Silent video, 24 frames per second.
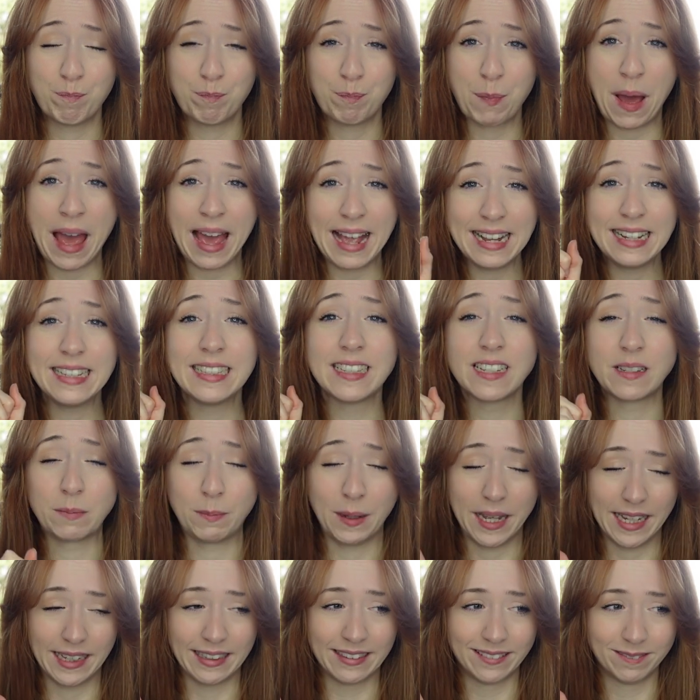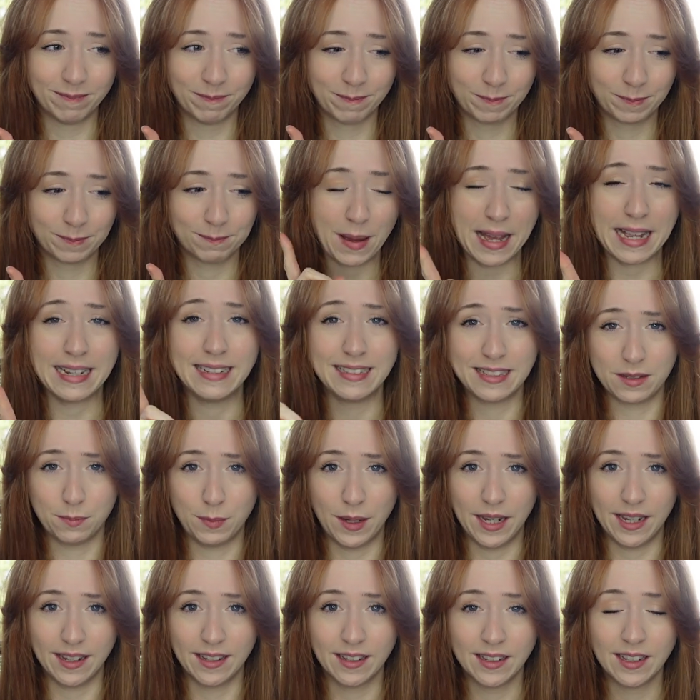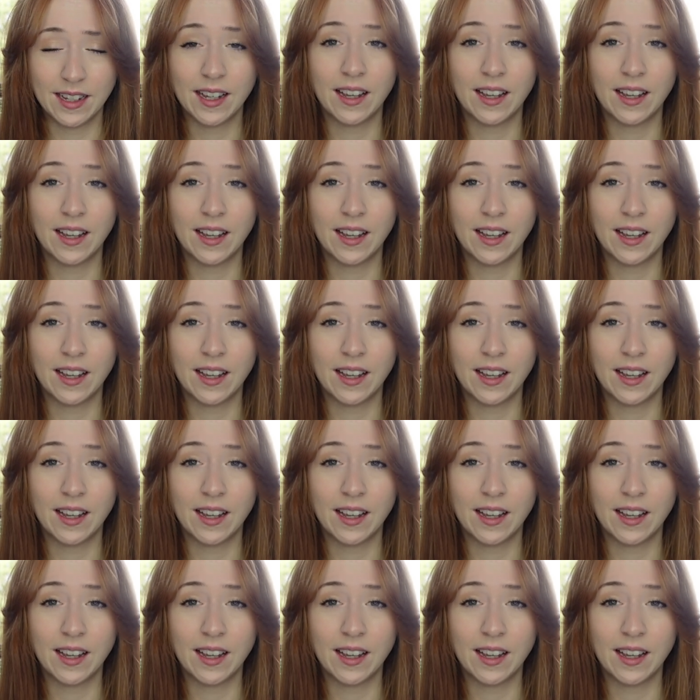pains me, pains me.